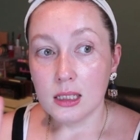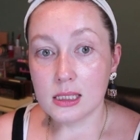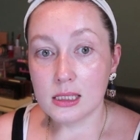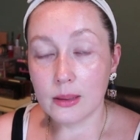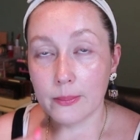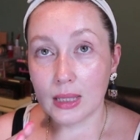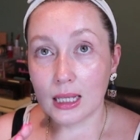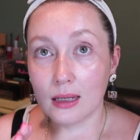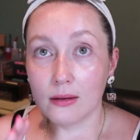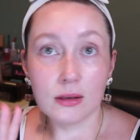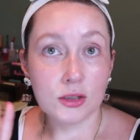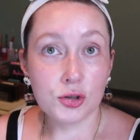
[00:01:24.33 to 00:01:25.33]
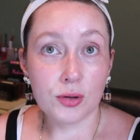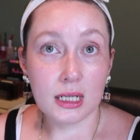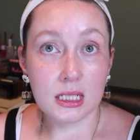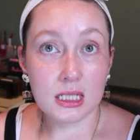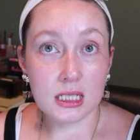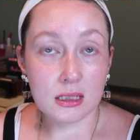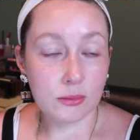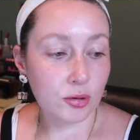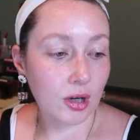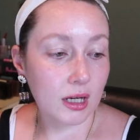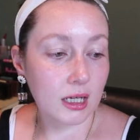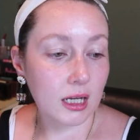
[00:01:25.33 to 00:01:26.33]
some like trendy
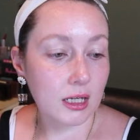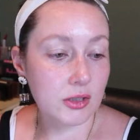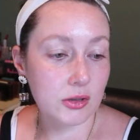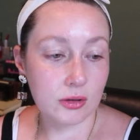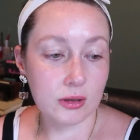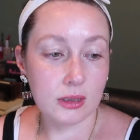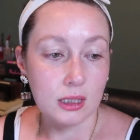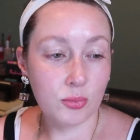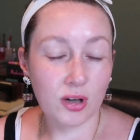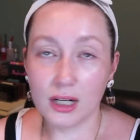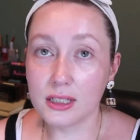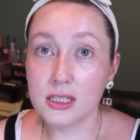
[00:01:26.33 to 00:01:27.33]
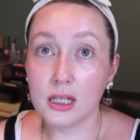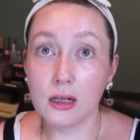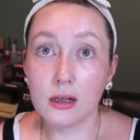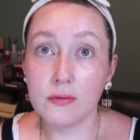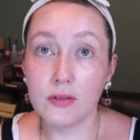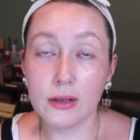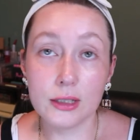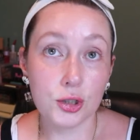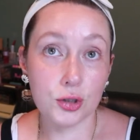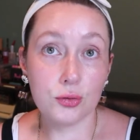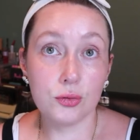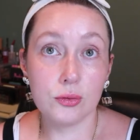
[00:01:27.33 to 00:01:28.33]
products or like products that are very
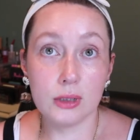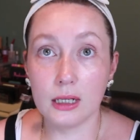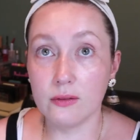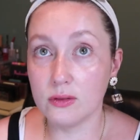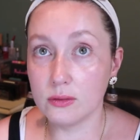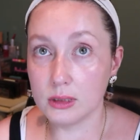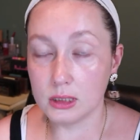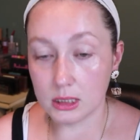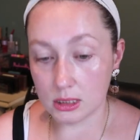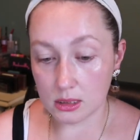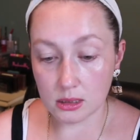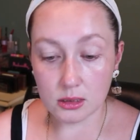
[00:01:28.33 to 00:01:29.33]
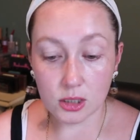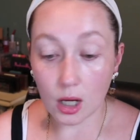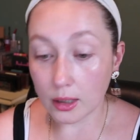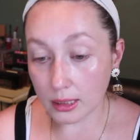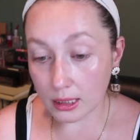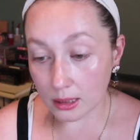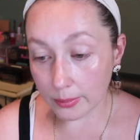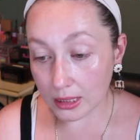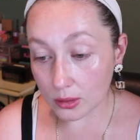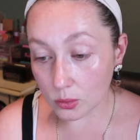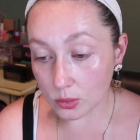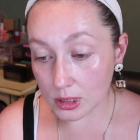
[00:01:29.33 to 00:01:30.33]
new and everyone is talking
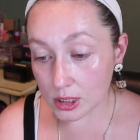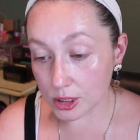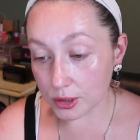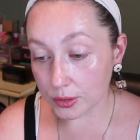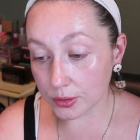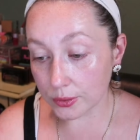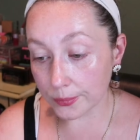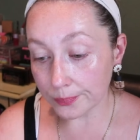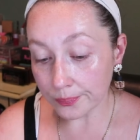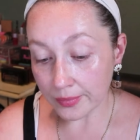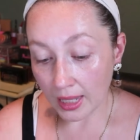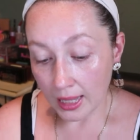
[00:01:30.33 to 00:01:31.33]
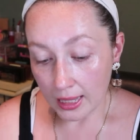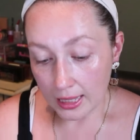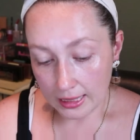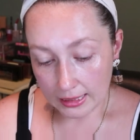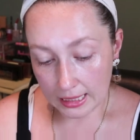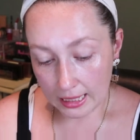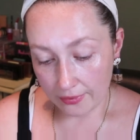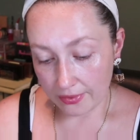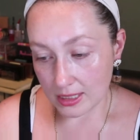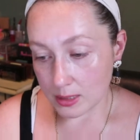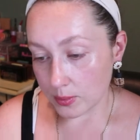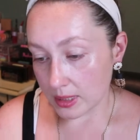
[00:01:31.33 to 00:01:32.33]
about. So yeah,
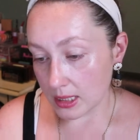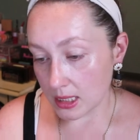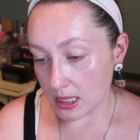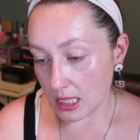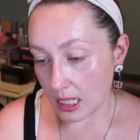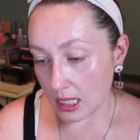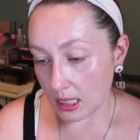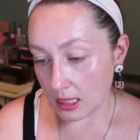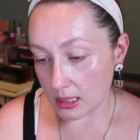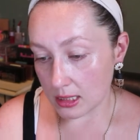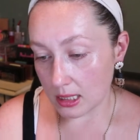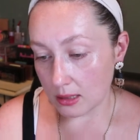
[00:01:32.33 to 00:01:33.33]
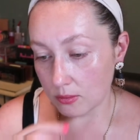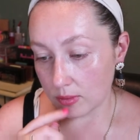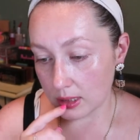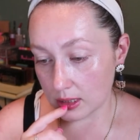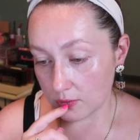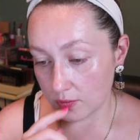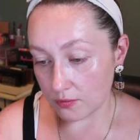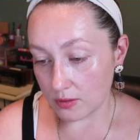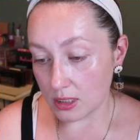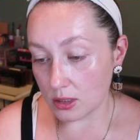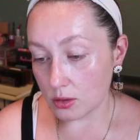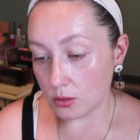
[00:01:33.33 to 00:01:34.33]
this one says it was
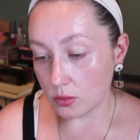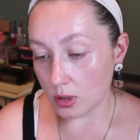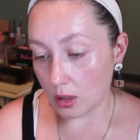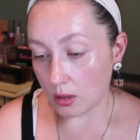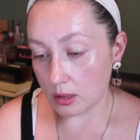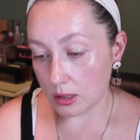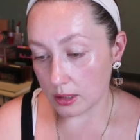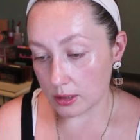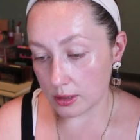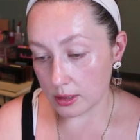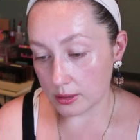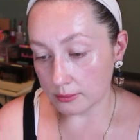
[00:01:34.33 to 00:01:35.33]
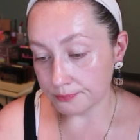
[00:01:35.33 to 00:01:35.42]
$52,